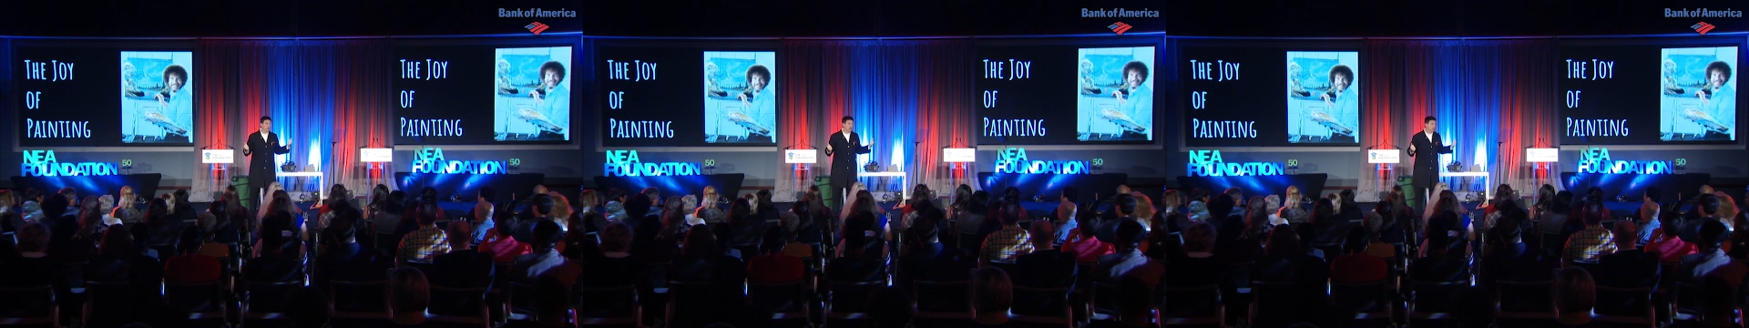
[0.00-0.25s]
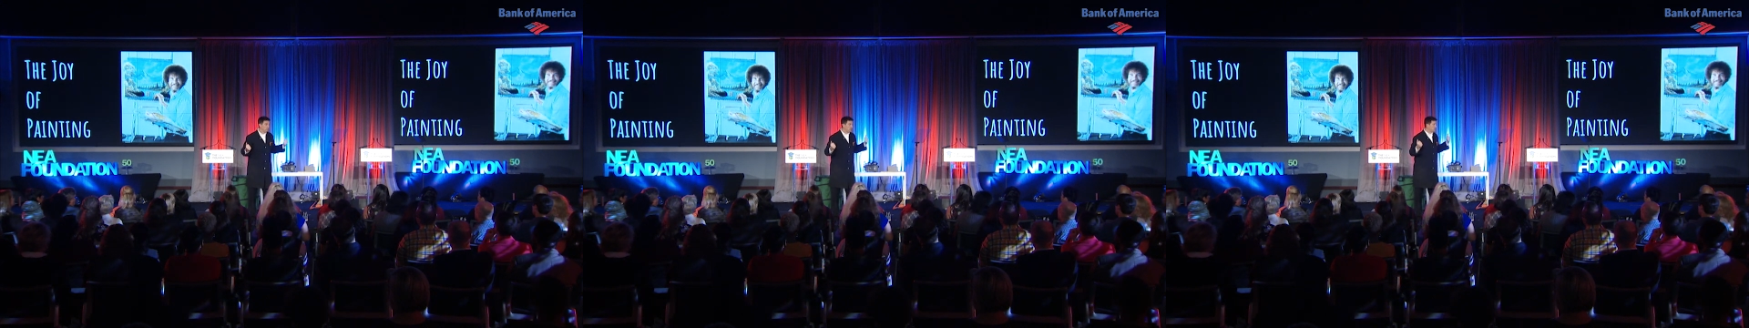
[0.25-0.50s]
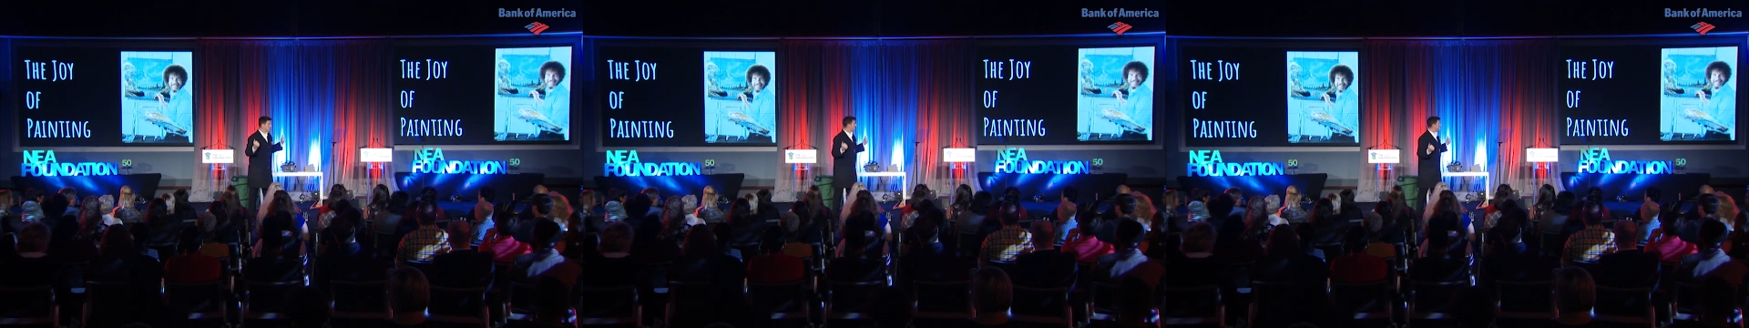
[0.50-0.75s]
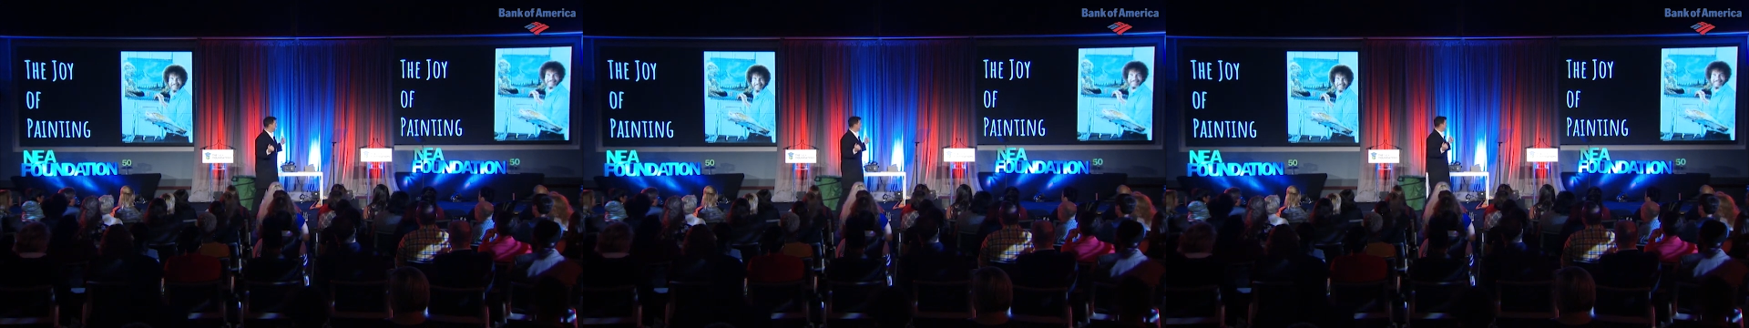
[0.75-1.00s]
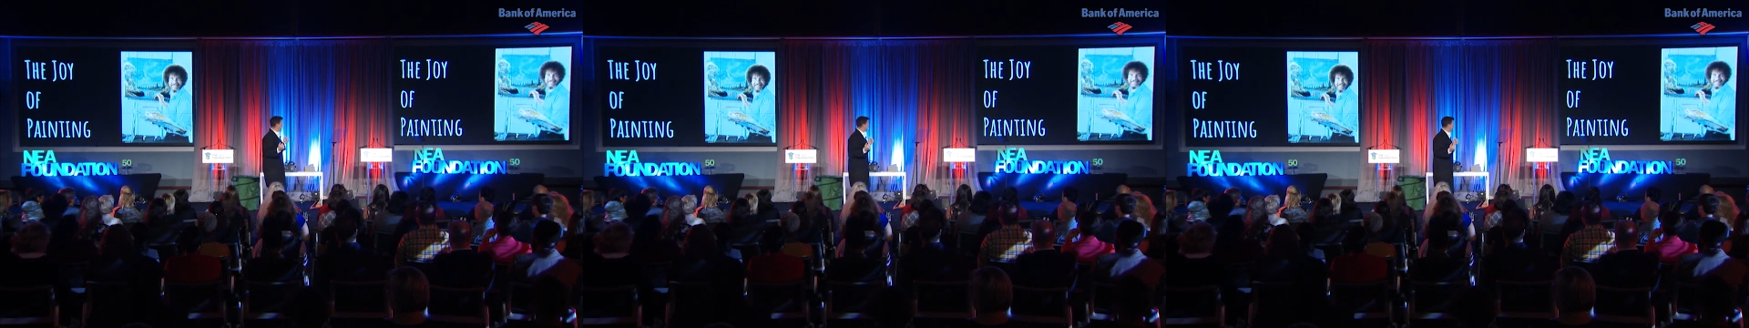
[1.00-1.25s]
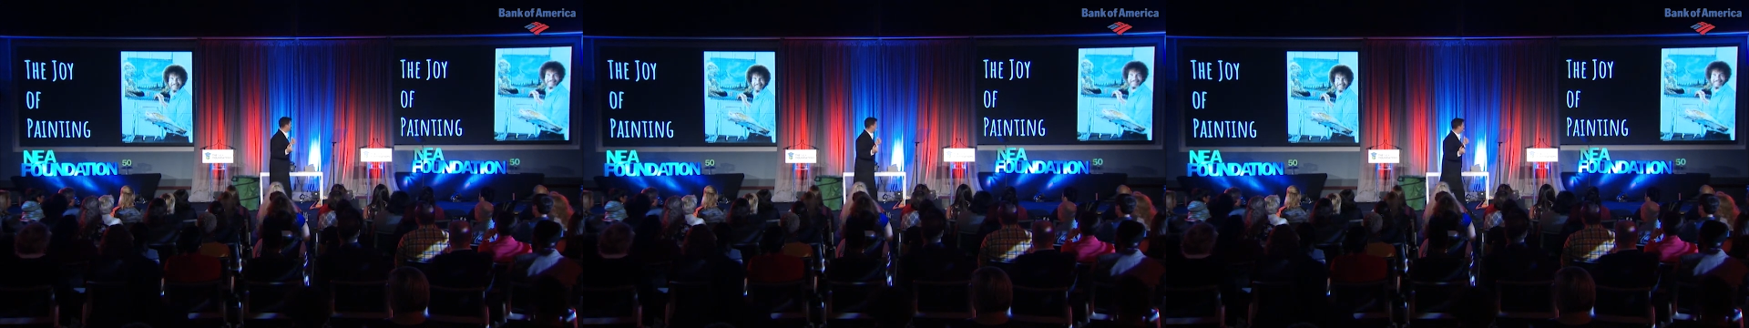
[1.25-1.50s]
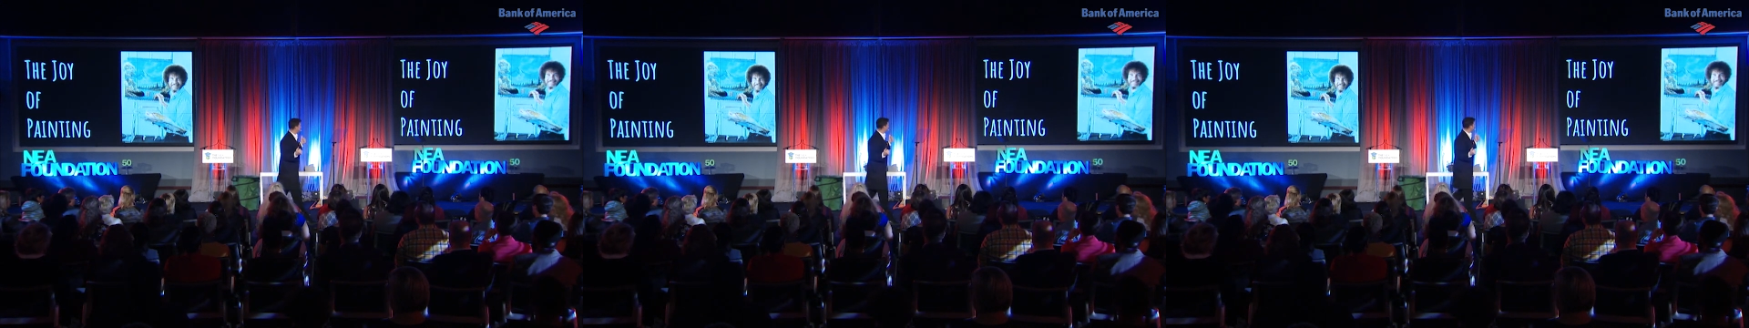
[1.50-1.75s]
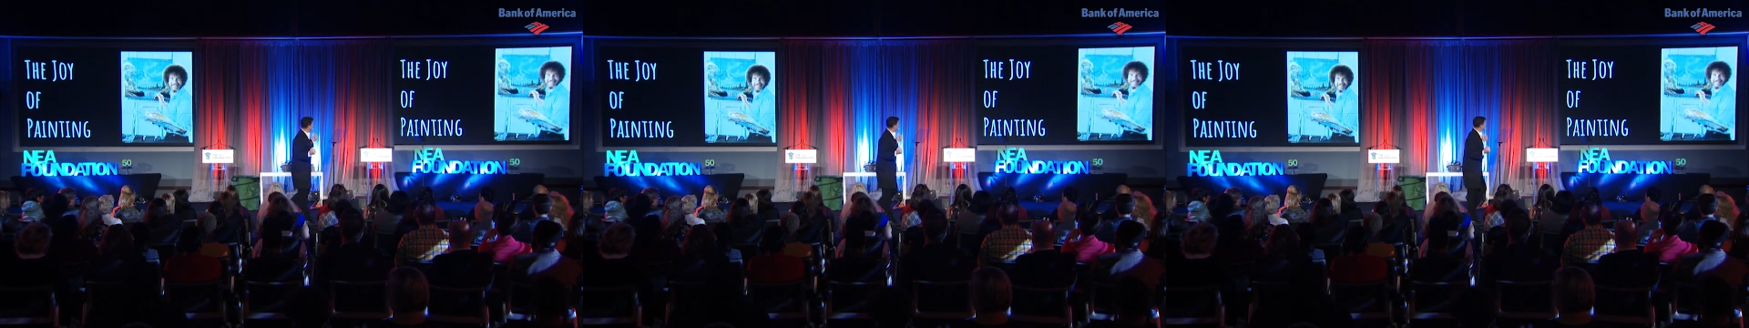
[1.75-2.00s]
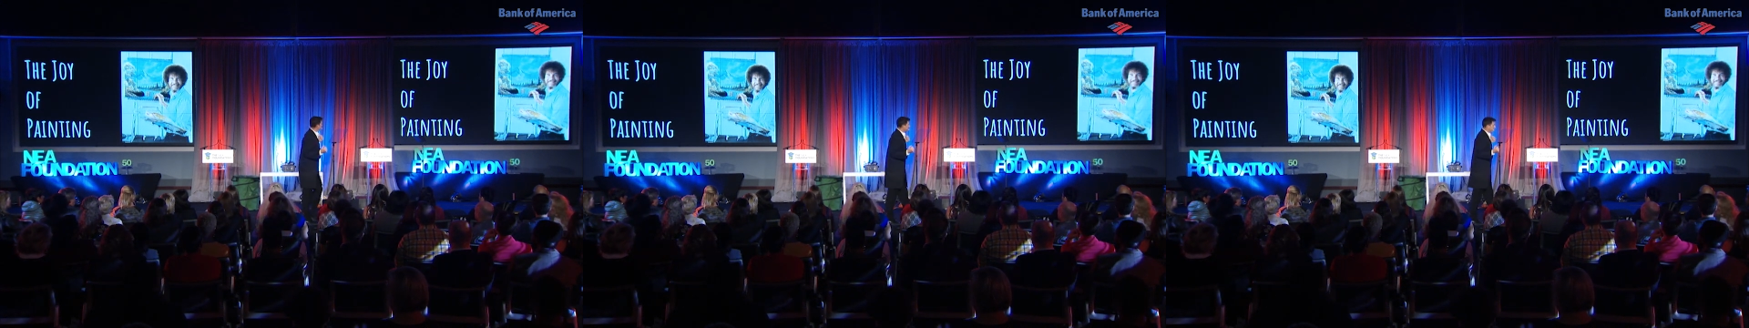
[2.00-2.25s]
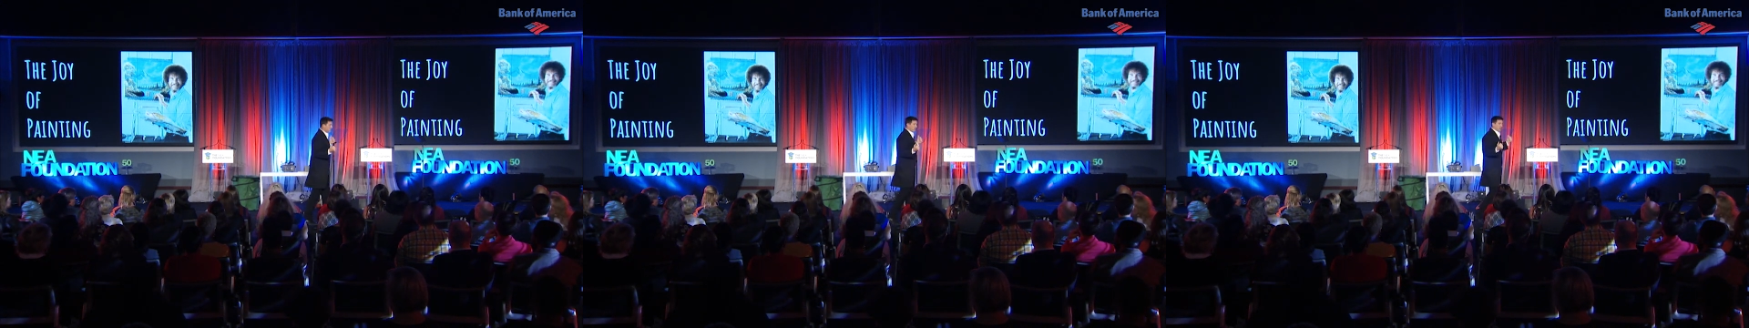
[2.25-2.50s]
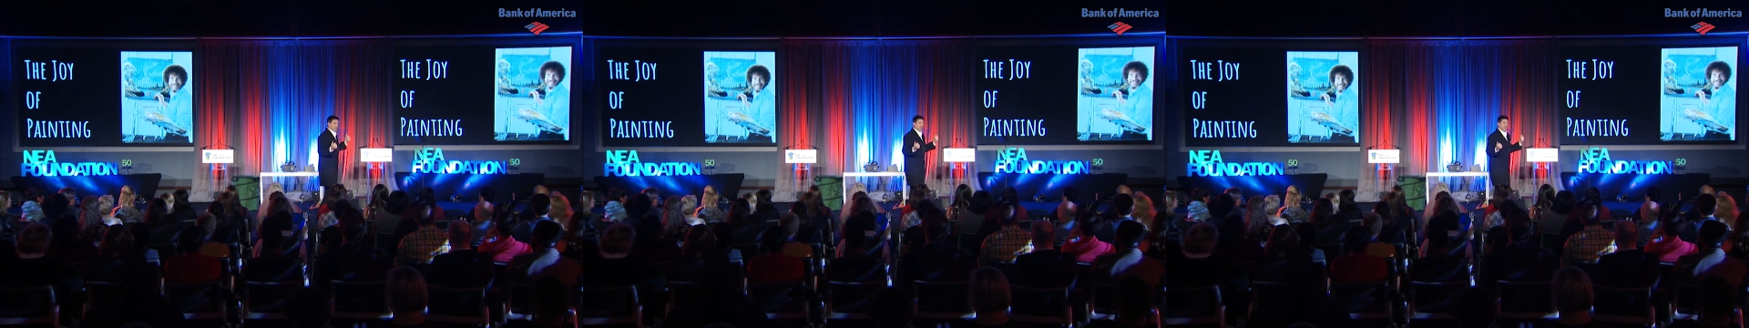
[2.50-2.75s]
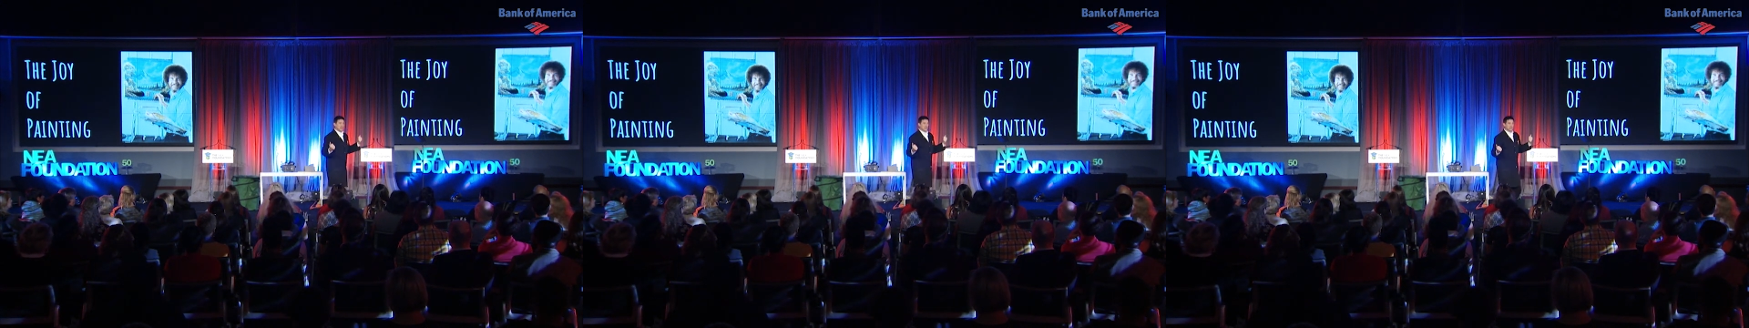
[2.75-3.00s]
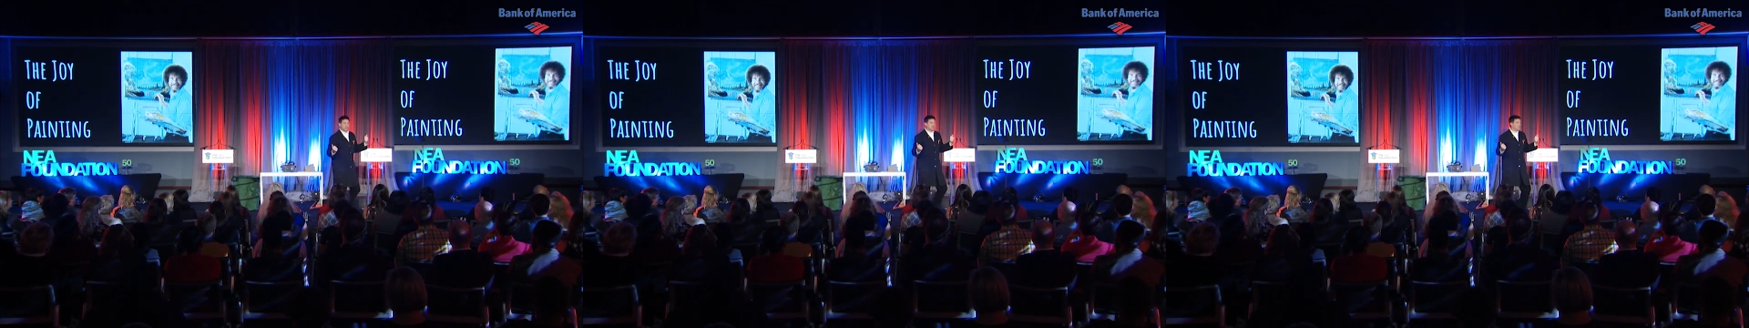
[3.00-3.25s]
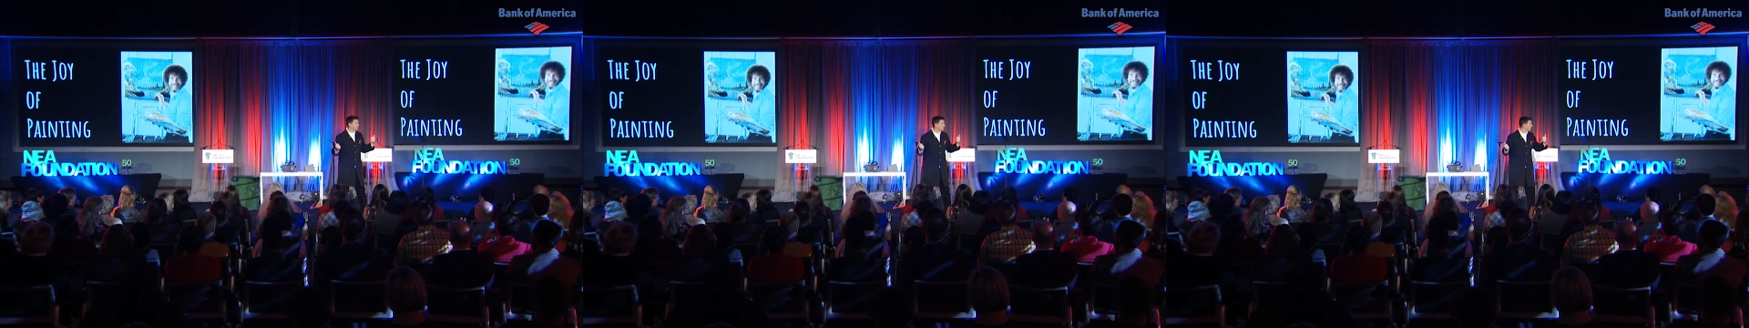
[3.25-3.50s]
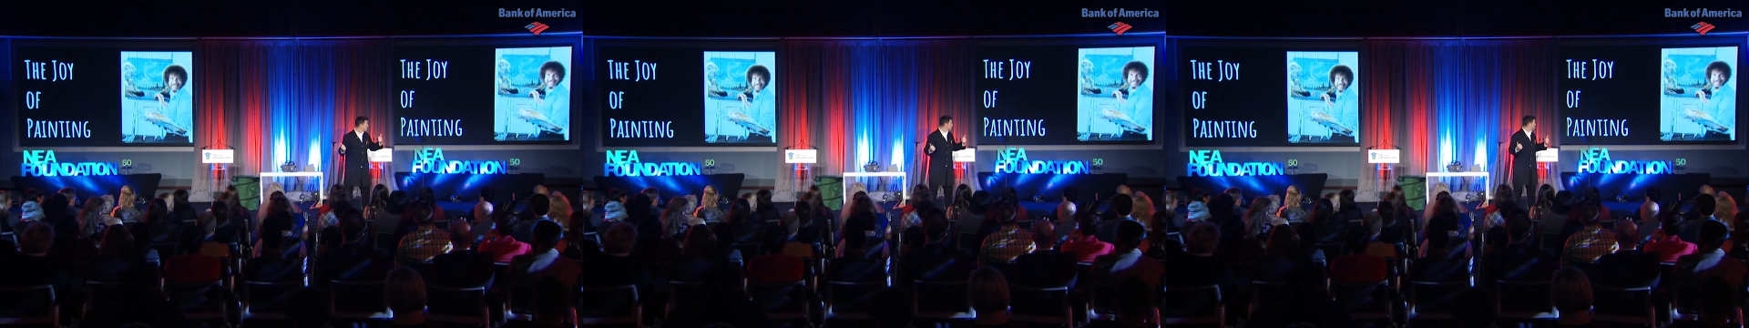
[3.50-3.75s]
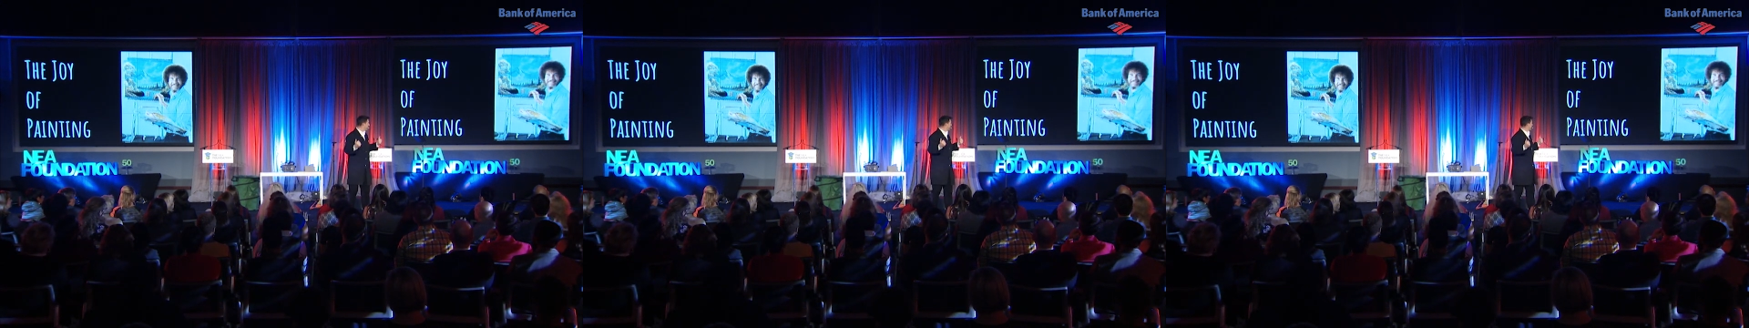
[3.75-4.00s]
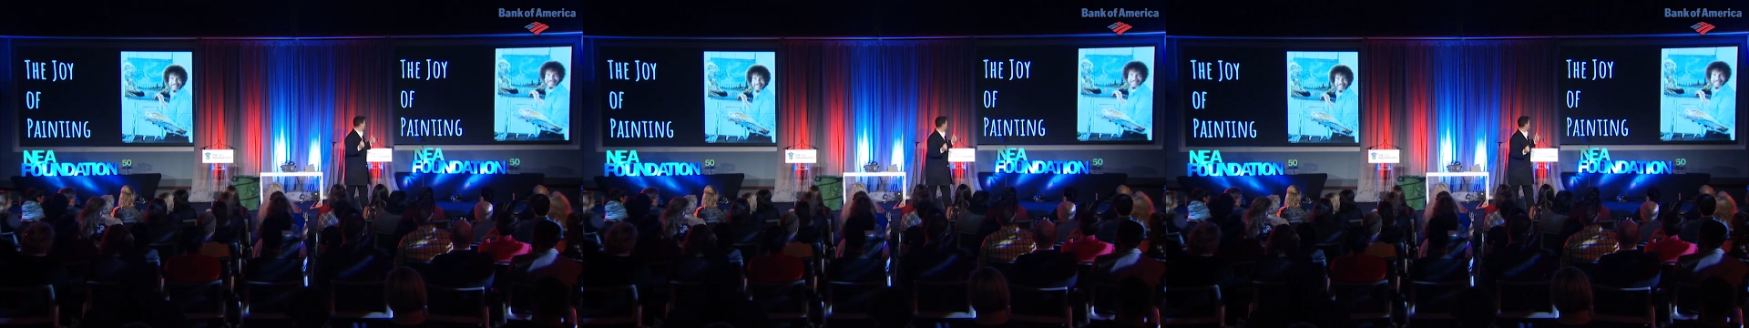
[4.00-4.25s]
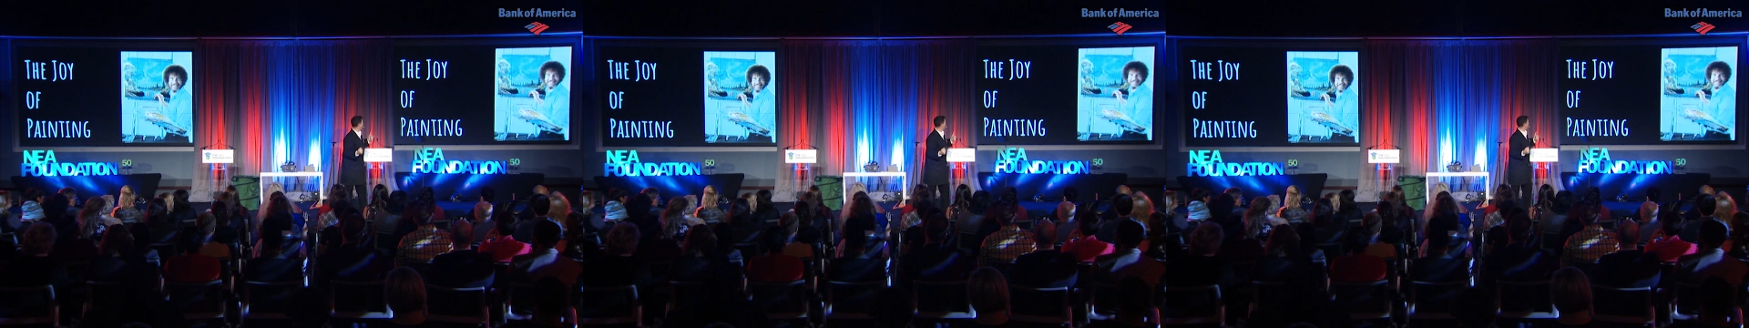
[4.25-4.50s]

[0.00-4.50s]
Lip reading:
Nobody's mouth can be seen.